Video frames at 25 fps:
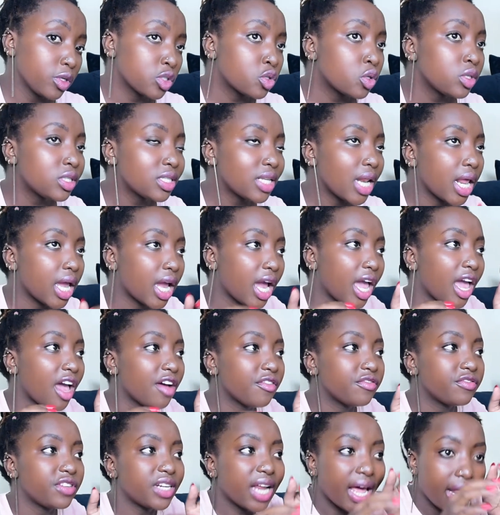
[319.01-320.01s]
So it's like I
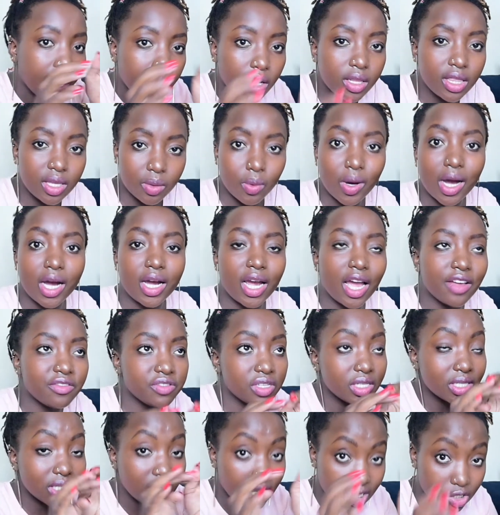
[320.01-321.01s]
have done the work, I've
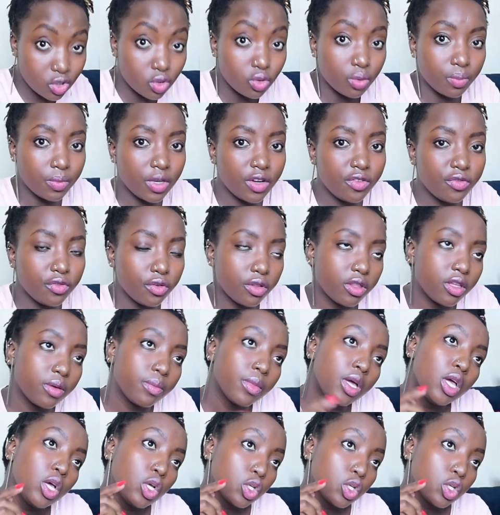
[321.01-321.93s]
just custom made for them.